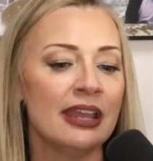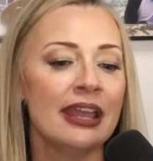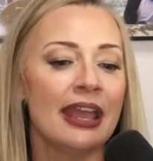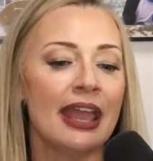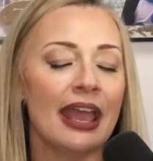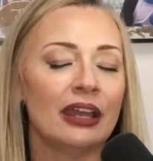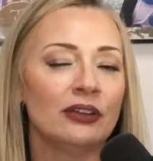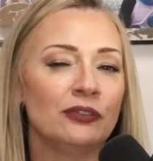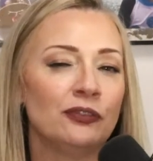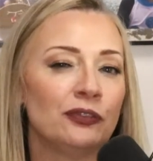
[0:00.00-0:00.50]

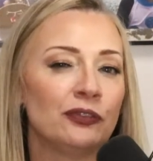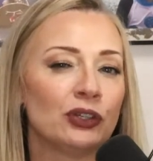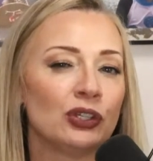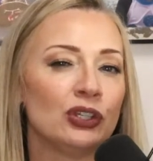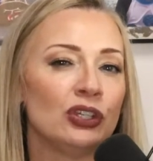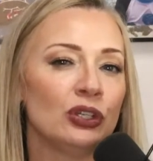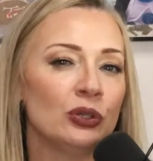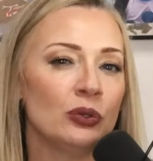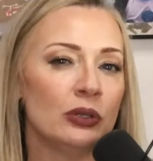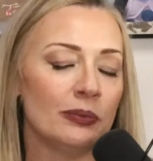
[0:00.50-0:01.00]
And for
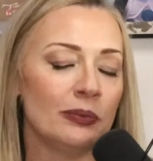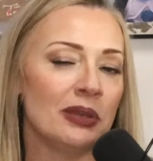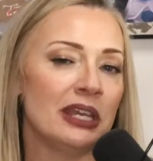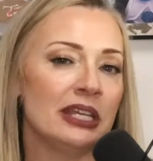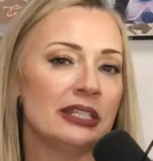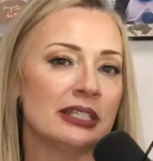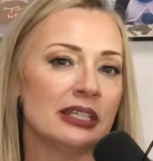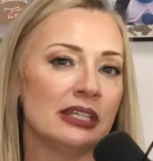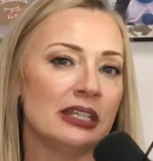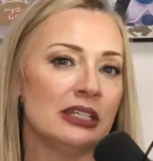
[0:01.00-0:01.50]
you, it makes
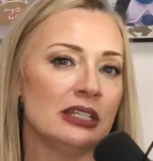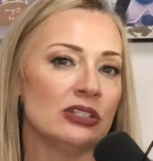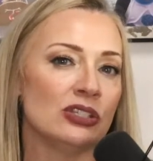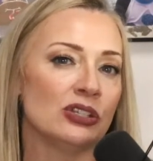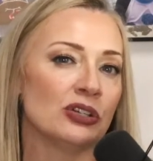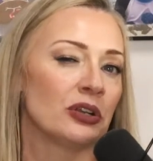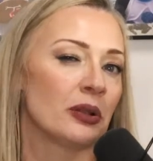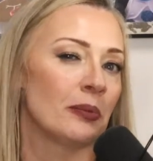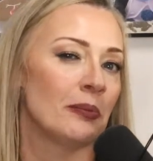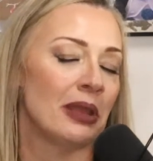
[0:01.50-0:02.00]
it easier
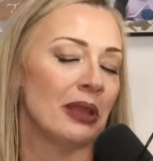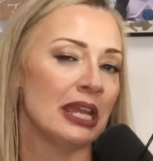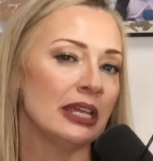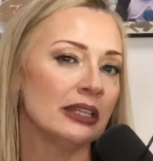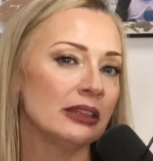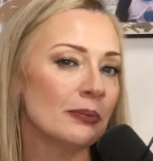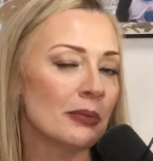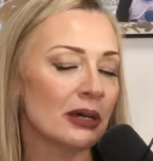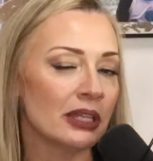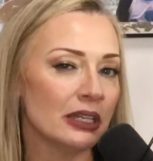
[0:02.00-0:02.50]
to make the
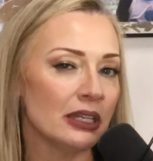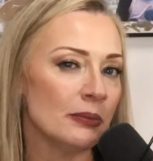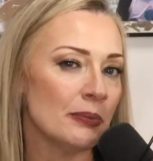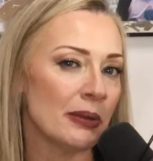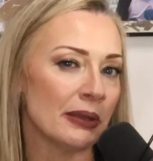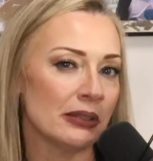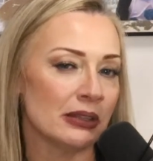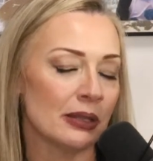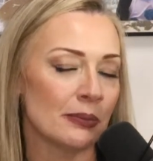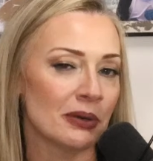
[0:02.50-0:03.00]

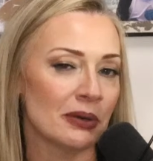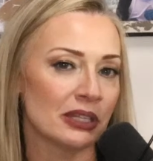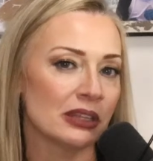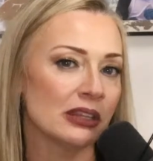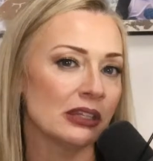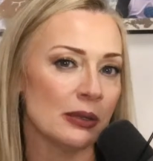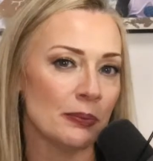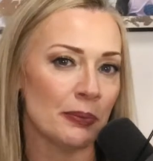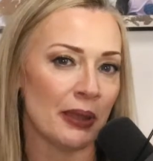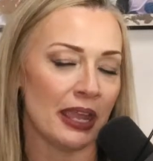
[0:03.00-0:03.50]

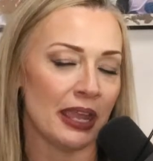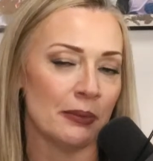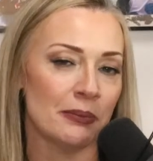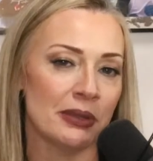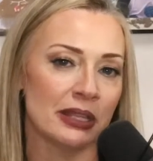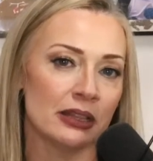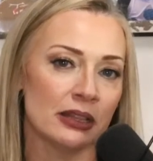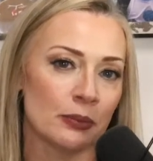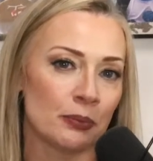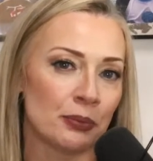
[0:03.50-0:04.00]
monthly
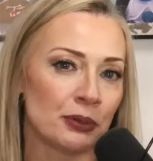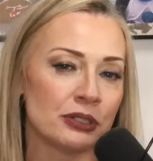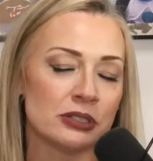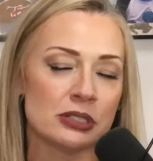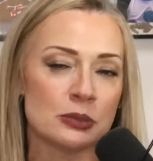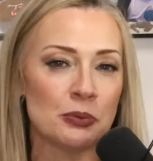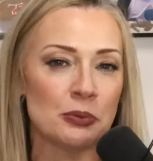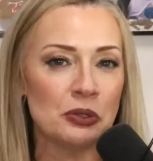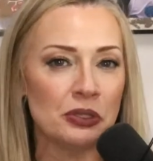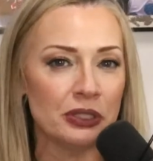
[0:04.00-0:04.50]
payment, the
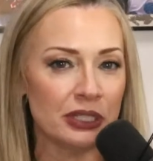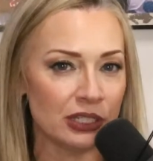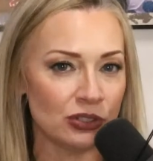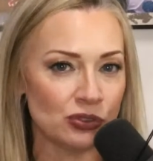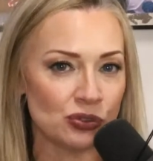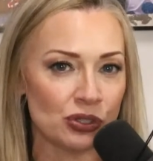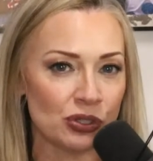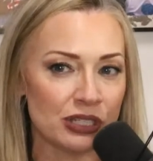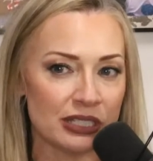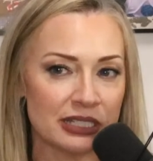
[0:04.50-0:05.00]
principal and
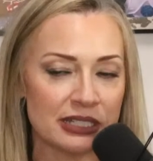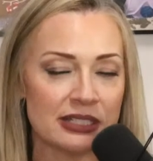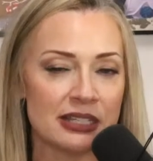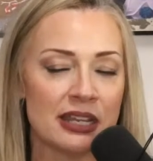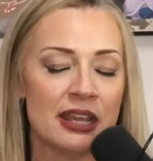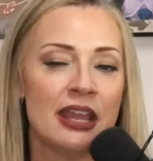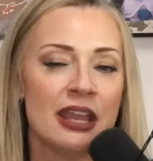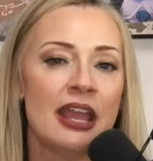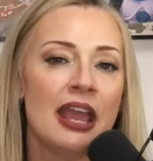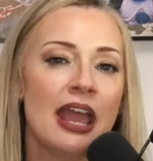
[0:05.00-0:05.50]
interest.
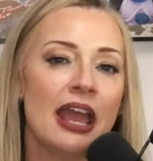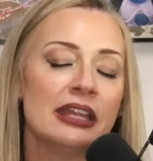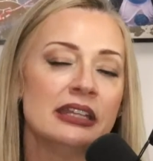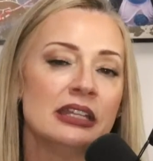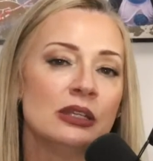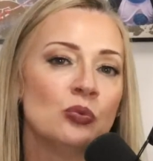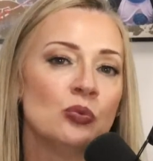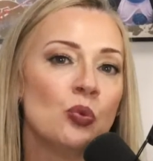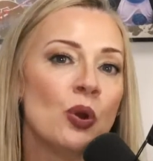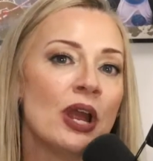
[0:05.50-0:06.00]
And
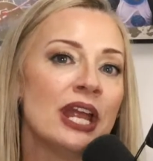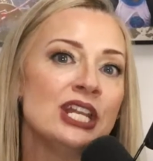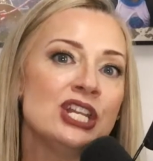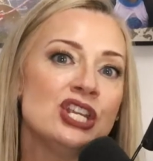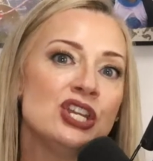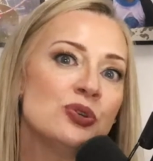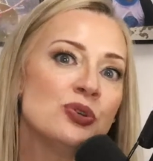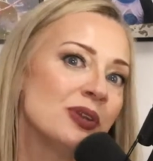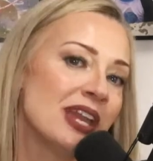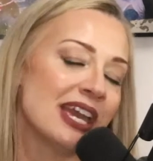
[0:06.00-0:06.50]
then when
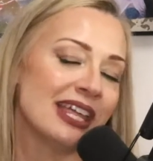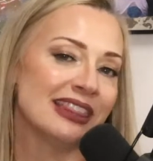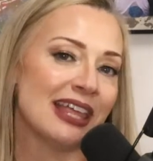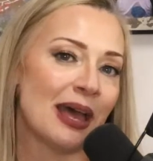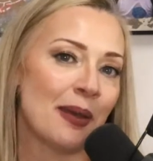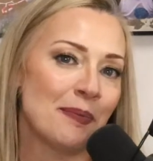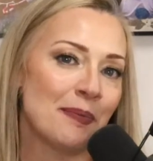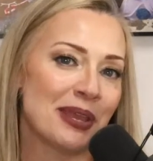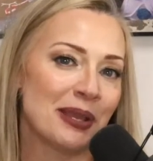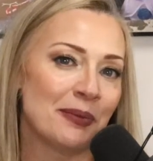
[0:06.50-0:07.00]
you get that
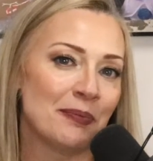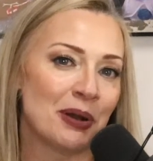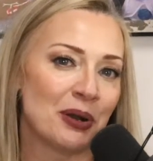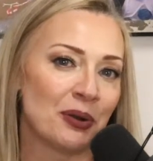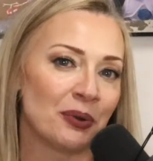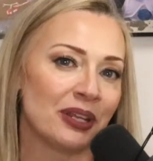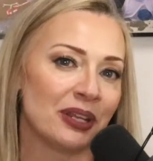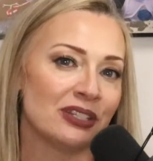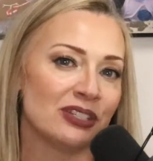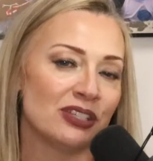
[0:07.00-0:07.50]
big
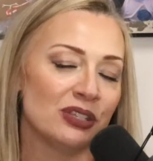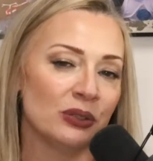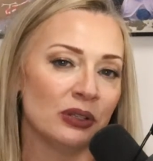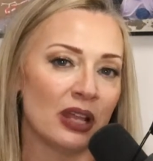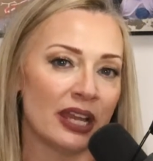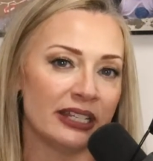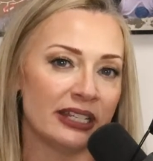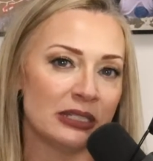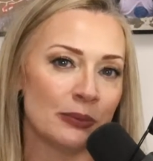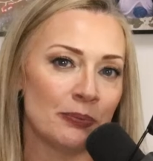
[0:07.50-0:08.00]
bonus, you
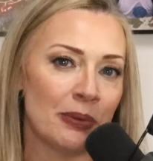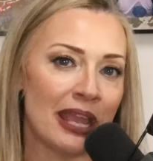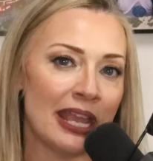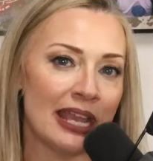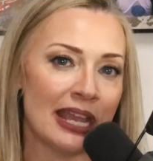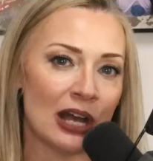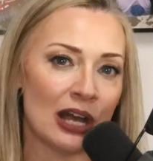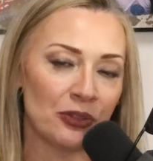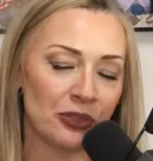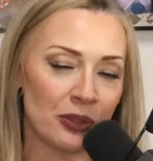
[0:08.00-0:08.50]
like to pay
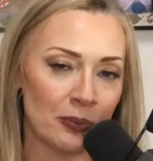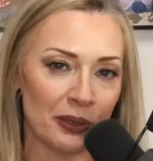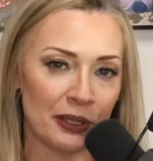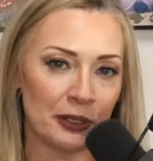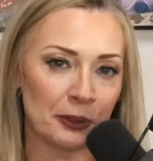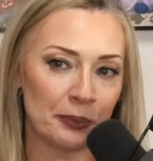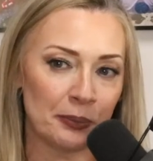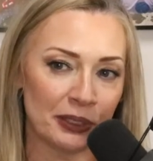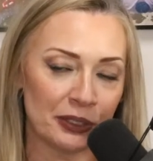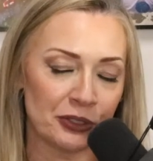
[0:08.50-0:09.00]
out the bigger
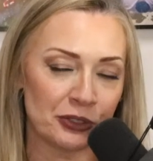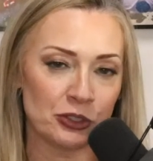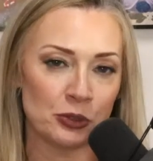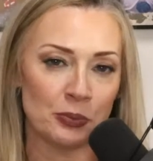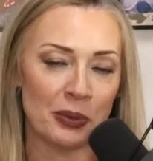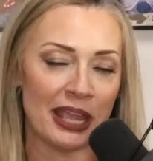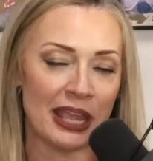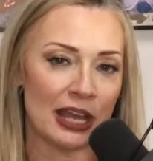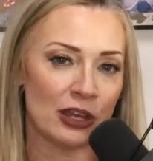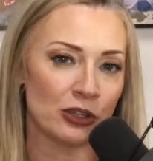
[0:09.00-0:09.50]
bills. You
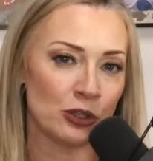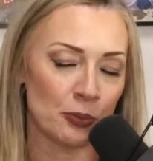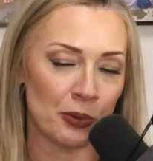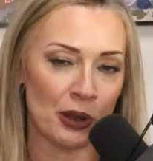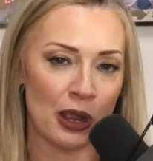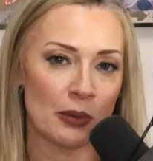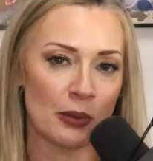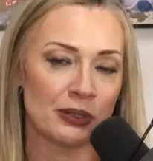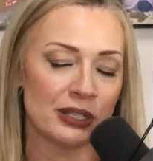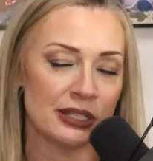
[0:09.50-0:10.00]
pay out your
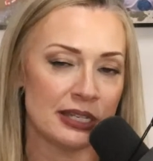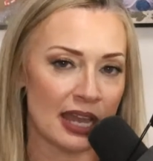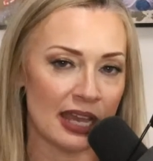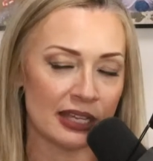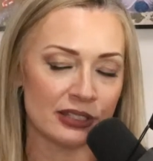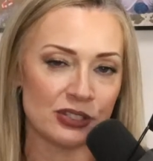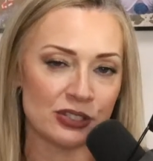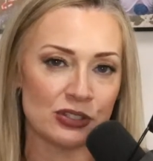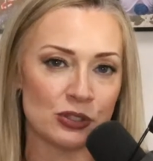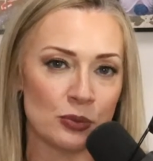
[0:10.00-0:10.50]
property
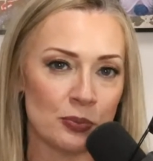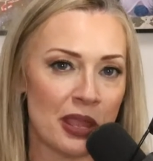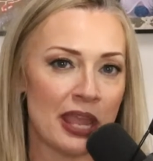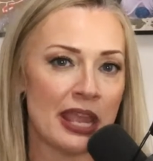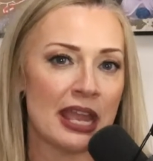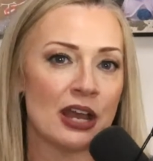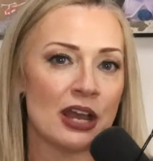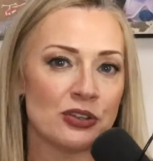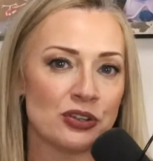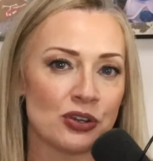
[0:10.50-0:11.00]
taxes, you pay
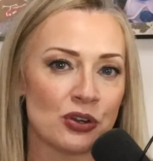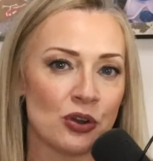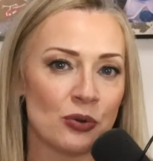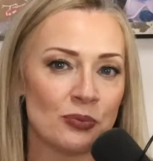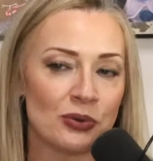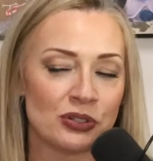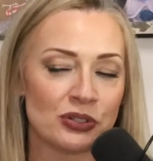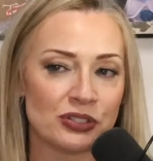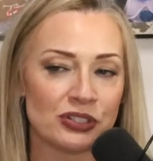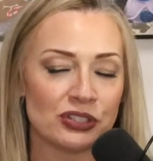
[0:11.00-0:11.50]
out your
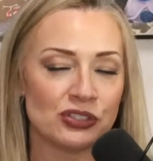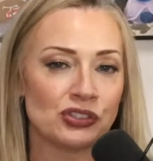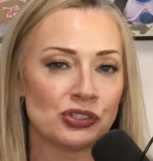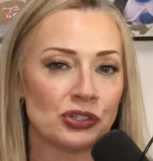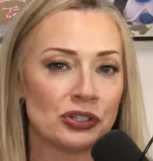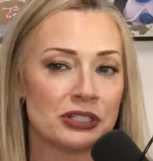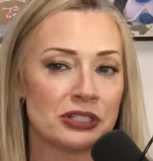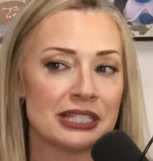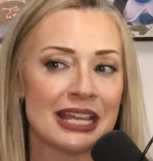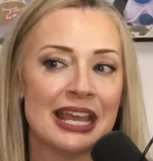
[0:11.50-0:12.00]
homeowner's
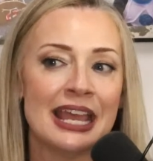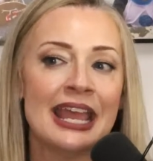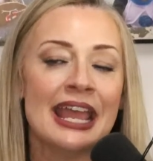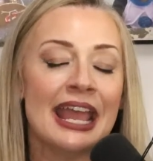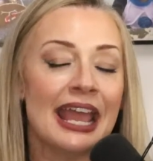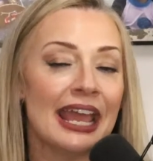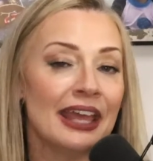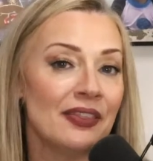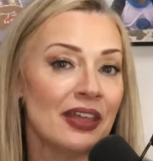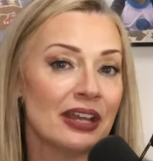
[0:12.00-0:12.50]
insurance.
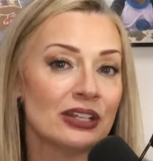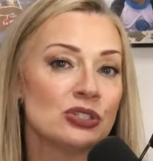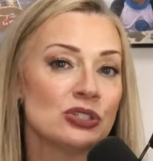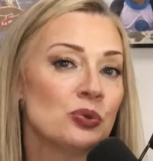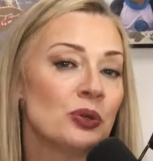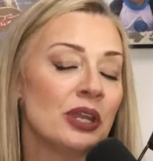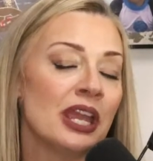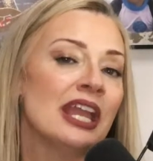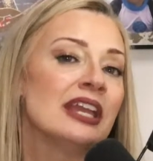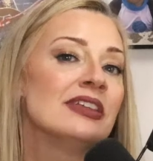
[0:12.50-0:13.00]
And that's
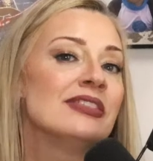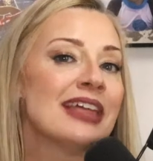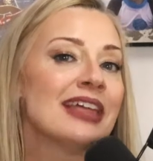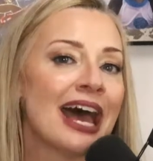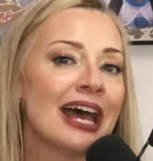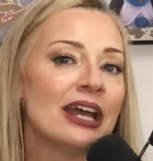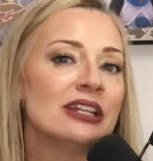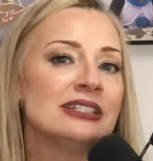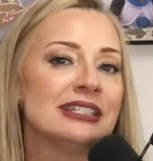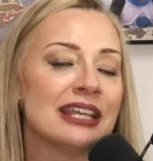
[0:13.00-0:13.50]
okay.
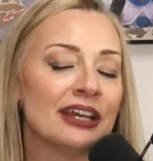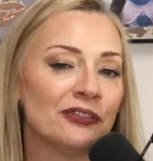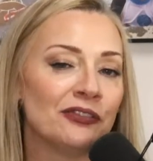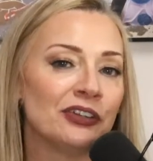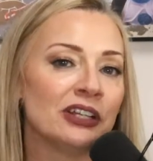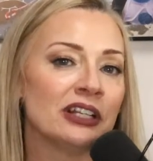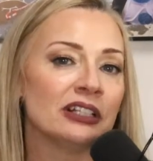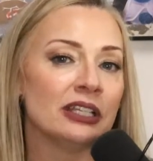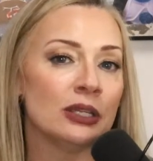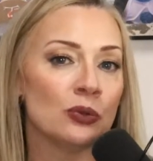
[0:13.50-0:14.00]
That
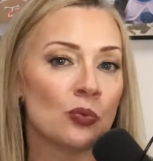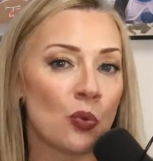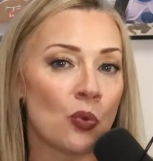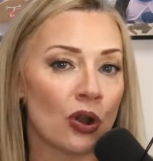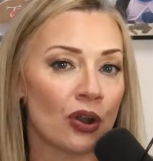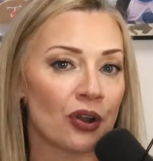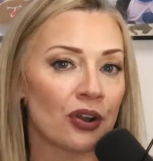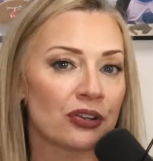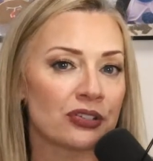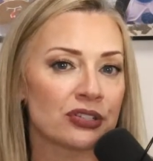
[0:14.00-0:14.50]
definitely
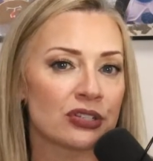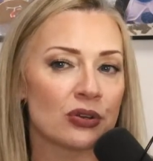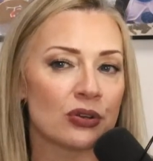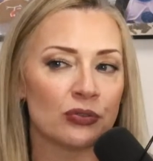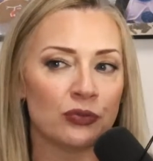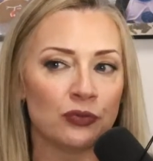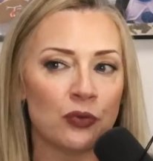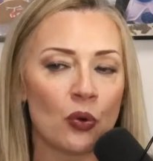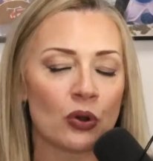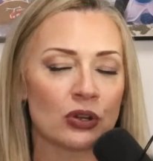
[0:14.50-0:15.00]
works
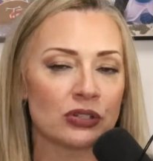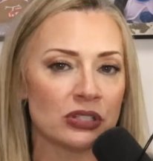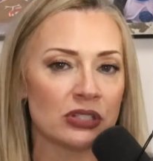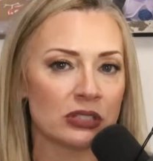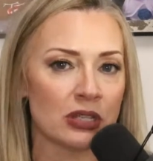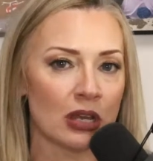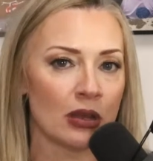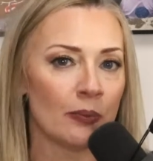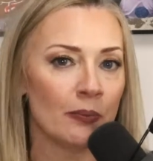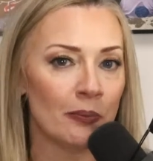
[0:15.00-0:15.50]
for
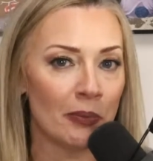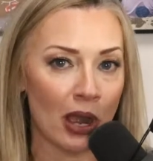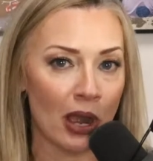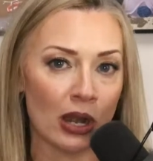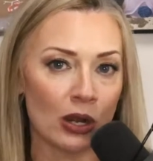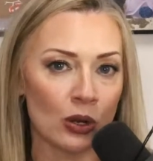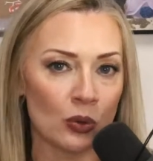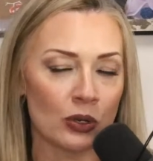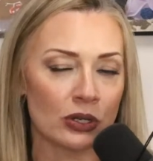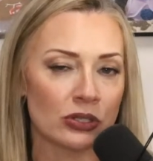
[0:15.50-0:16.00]
some
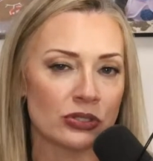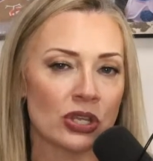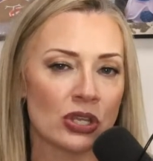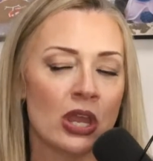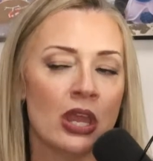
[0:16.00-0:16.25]
borrowers.